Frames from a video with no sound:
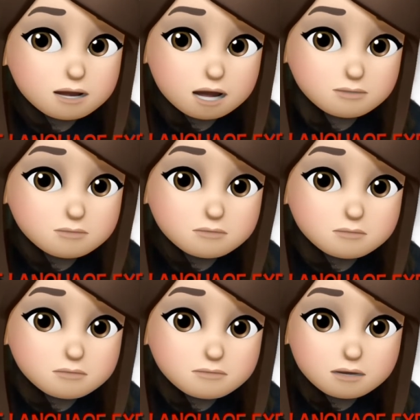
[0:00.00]
able to
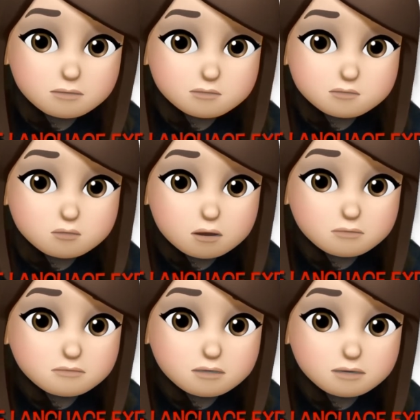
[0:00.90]
make use of
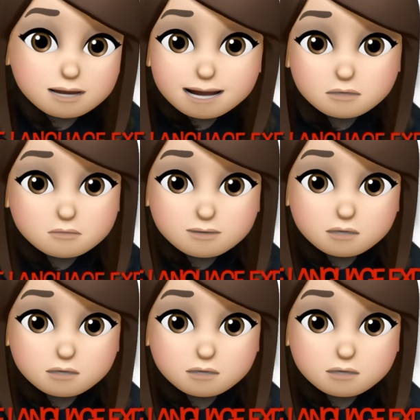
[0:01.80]
language